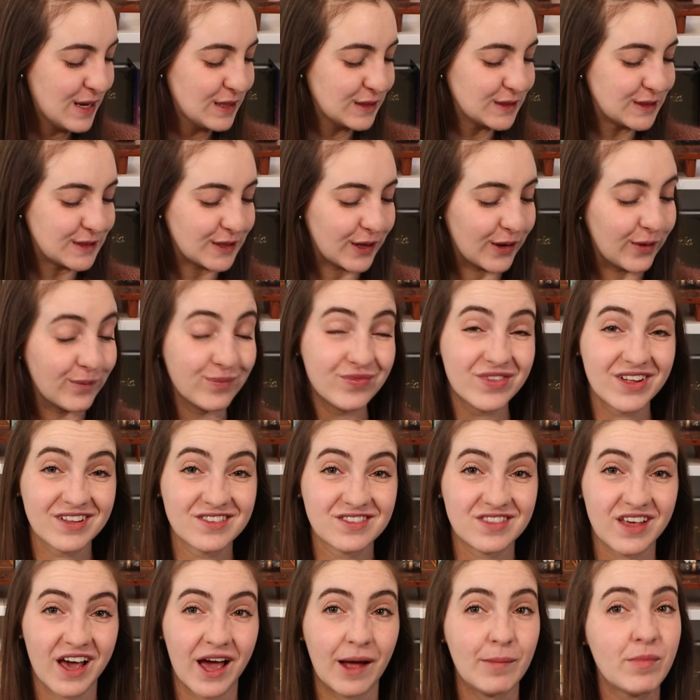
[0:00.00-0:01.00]
So that's
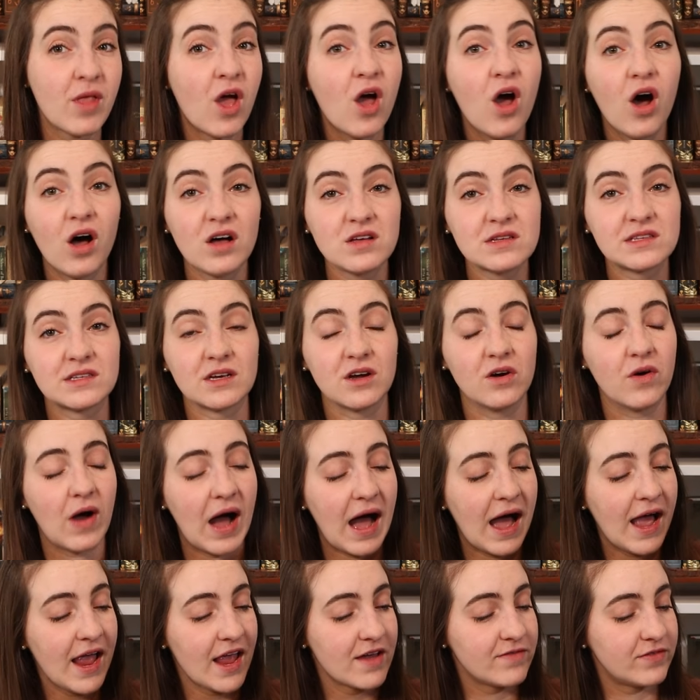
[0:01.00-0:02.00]
that. Also,
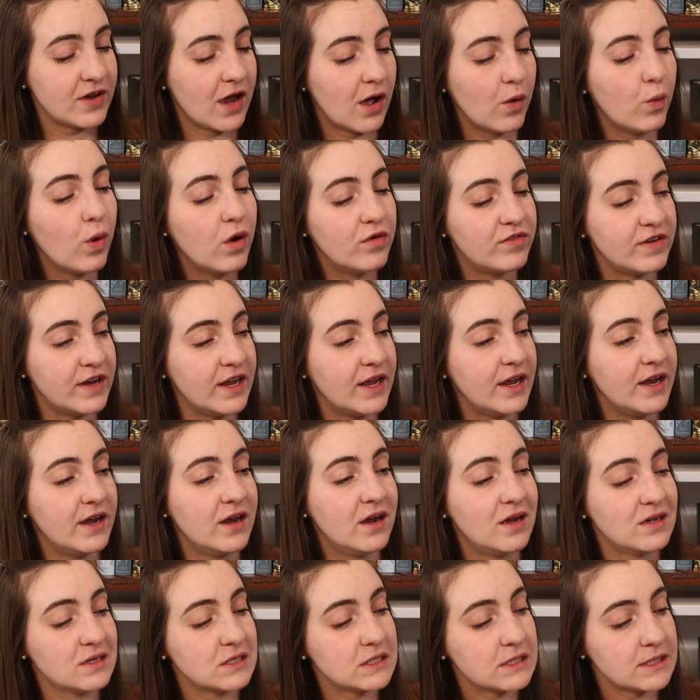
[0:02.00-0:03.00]
I have not woven in
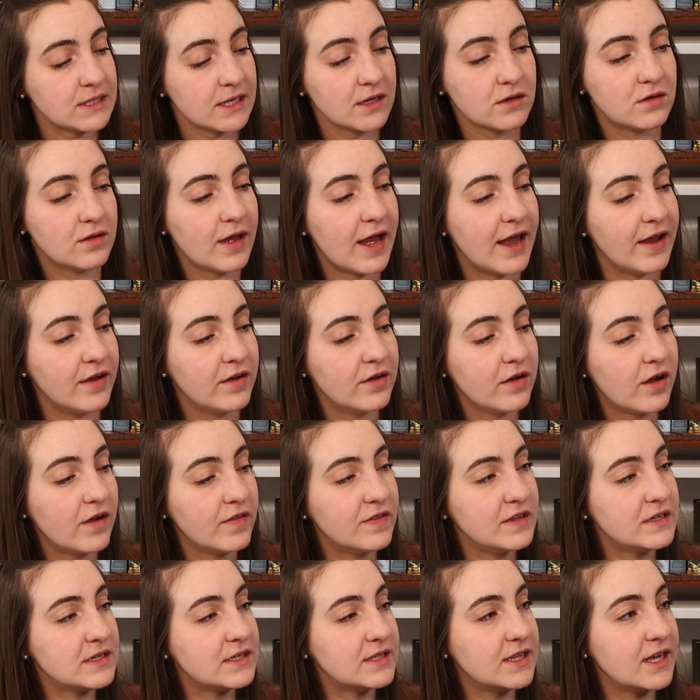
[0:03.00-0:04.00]
a single end on
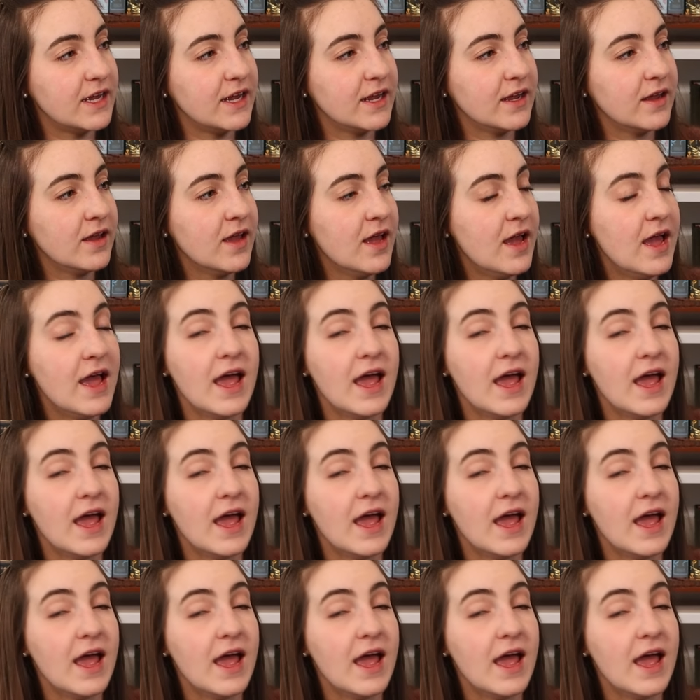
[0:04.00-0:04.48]
this thing,